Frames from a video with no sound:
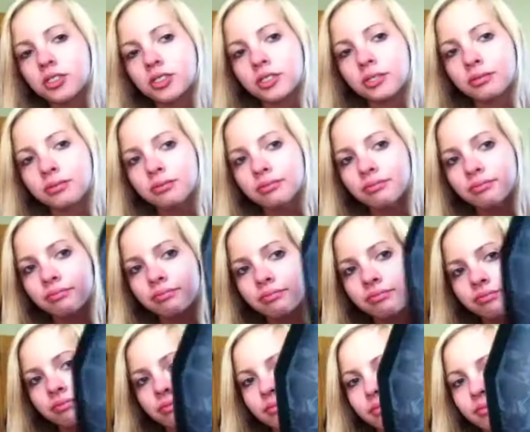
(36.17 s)
her,
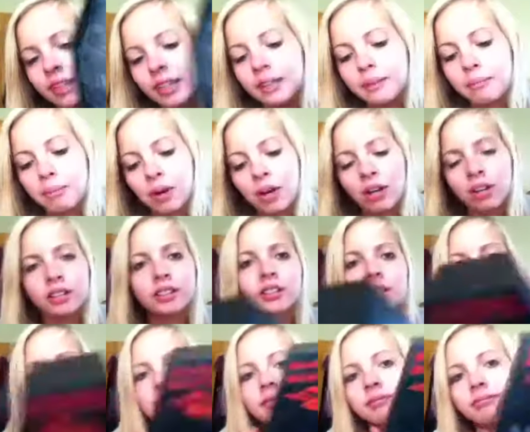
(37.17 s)
like,
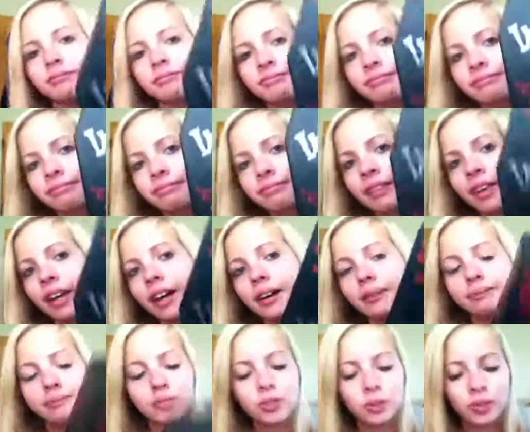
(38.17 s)
box. Yeah,
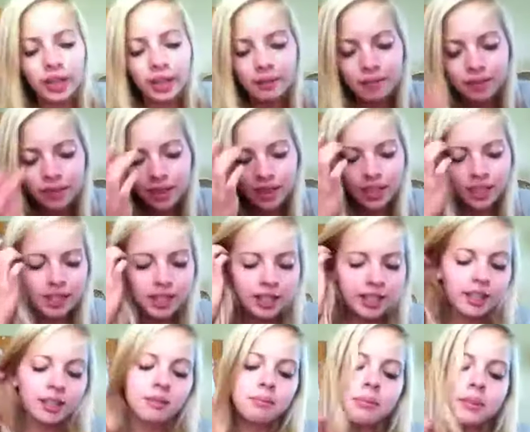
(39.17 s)
okay.
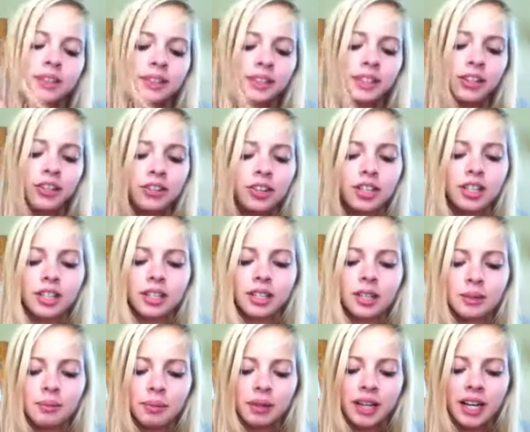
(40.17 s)
Ms.Eerie,
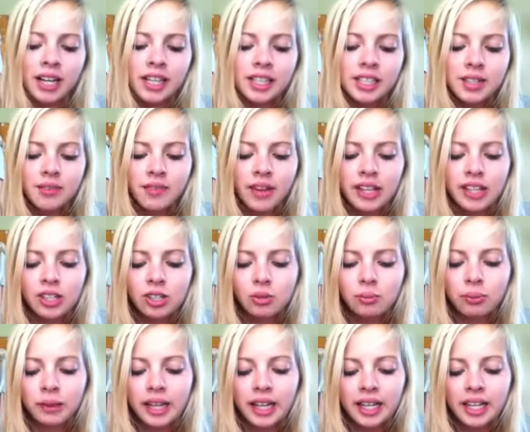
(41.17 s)
behind a
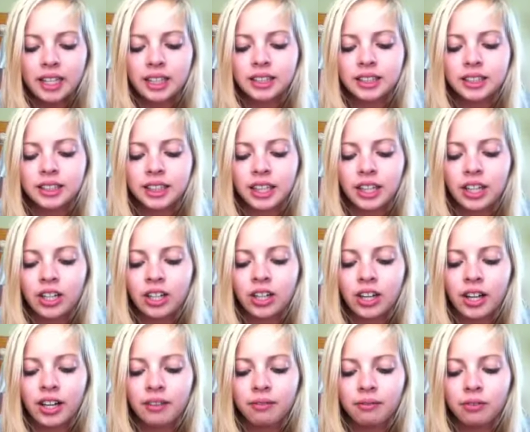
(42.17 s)
veil, black eyes stare
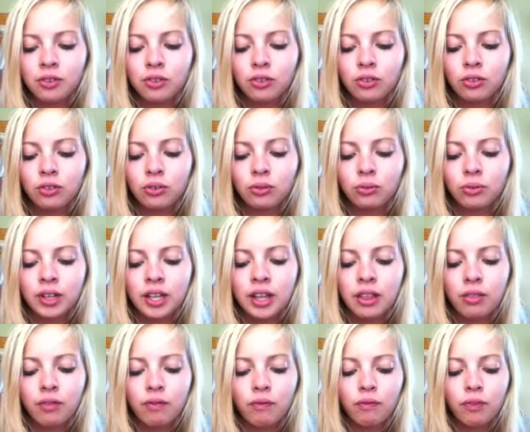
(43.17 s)
at a funeral
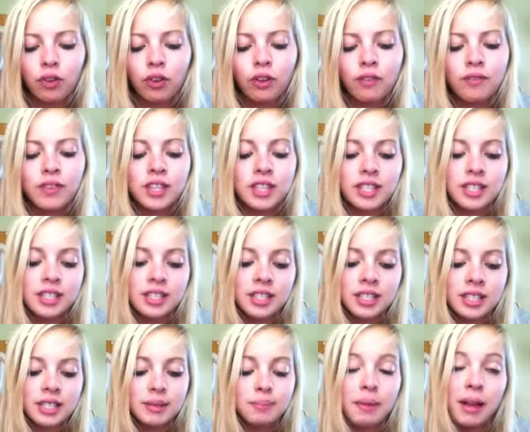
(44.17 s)
wreath full of this
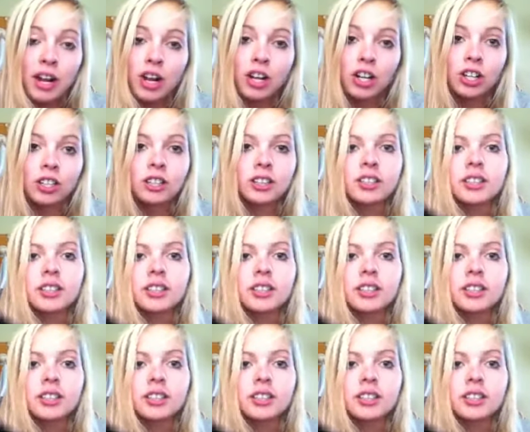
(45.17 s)
despair.